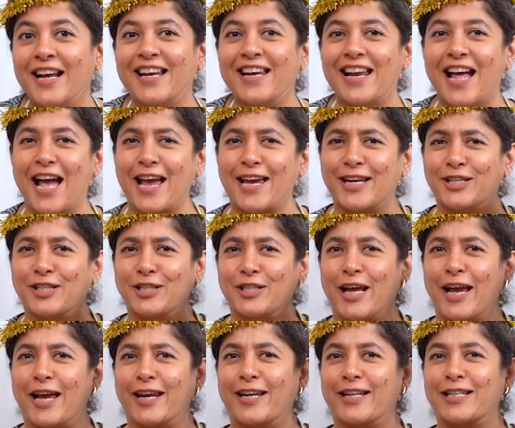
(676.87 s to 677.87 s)
like,
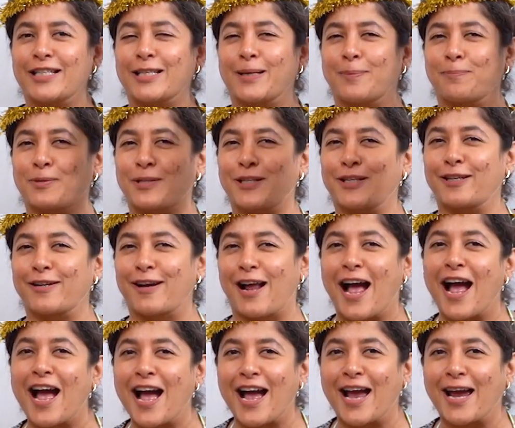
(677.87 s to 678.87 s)
share and
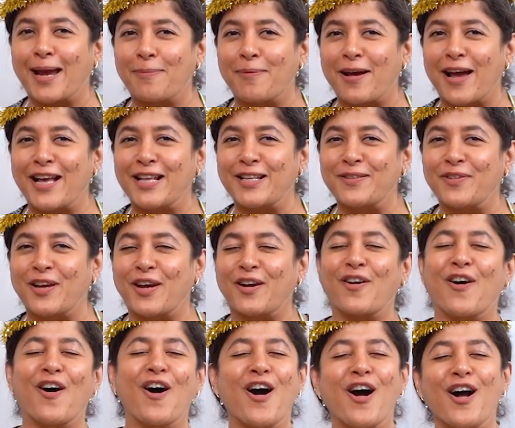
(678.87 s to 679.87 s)
subscribe as we
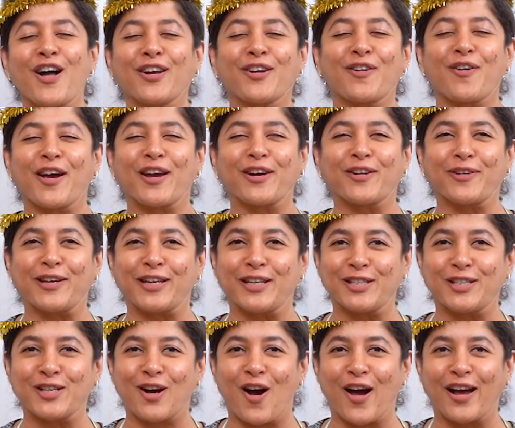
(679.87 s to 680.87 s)
are all going to
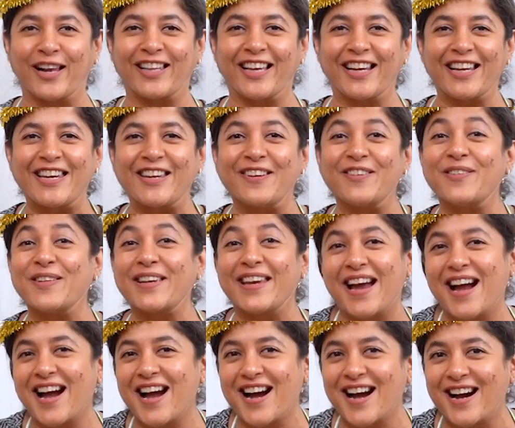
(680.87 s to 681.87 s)
enjoy the new
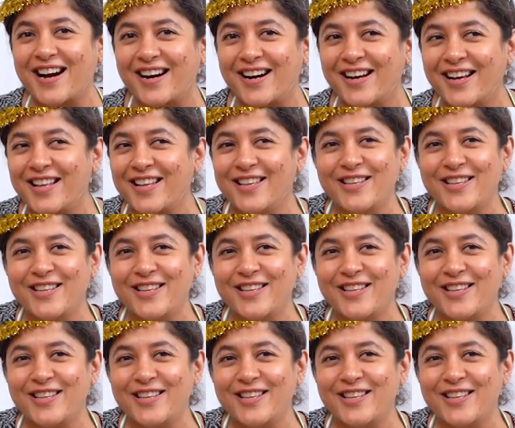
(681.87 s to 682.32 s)
year.